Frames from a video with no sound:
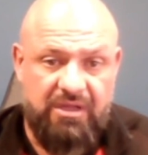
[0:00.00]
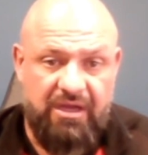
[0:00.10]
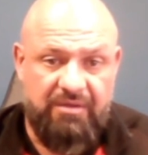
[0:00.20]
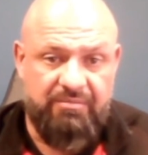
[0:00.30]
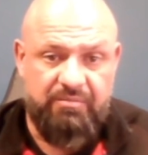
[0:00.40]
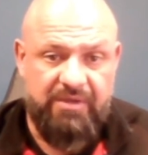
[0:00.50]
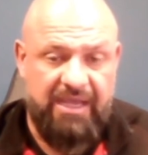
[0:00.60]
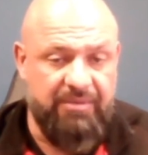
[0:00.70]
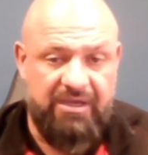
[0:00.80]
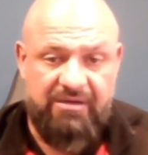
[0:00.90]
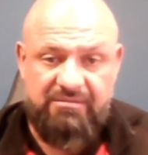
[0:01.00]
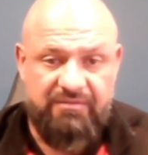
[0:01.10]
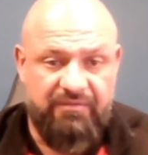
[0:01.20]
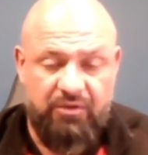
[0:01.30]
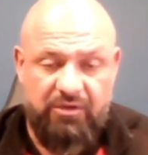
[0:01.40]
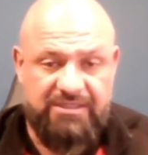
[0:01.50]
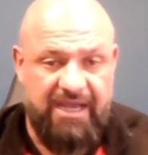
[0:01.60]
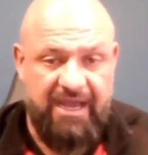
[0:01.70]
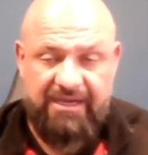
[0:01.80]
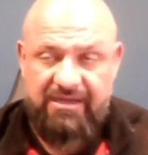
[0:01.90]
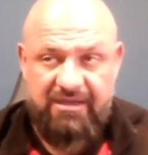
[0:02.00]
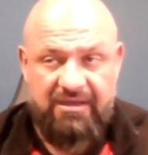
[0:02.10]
Uh, came in full attack.